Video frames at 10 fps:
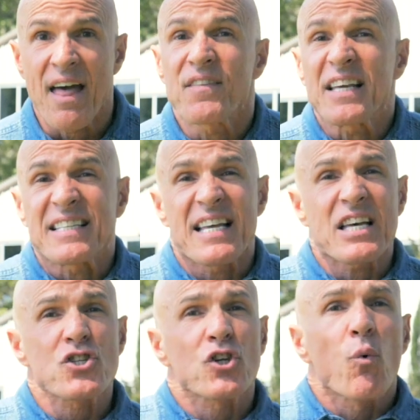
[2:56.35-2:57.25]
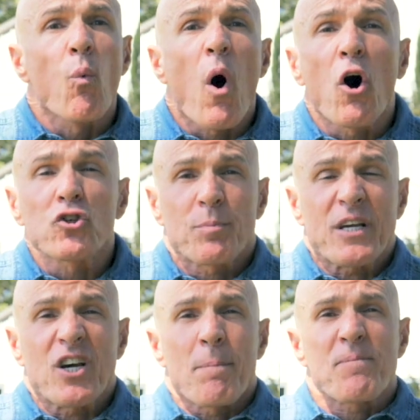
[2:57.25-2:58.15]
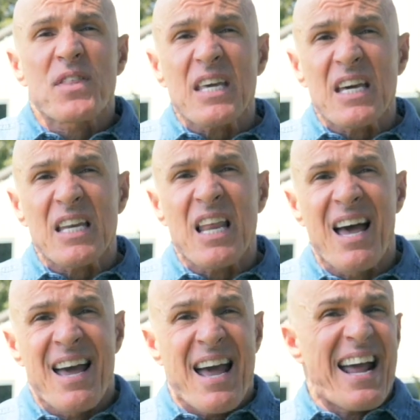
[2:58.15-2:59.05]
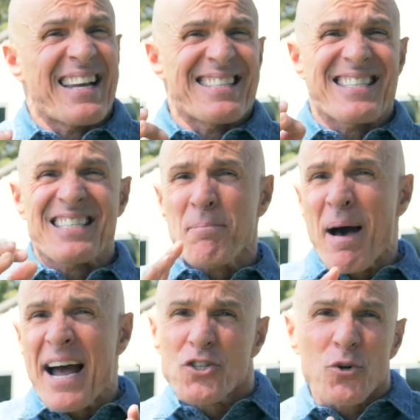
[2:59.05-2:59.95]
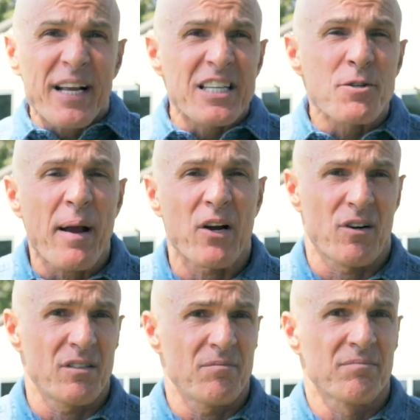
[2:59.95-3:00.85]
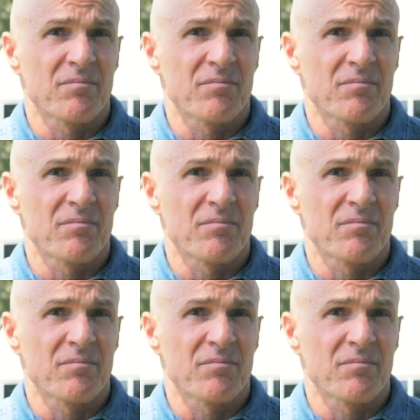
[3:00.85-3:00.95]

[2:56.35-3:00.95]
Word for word: The intestinal walls become thin and semi transparent.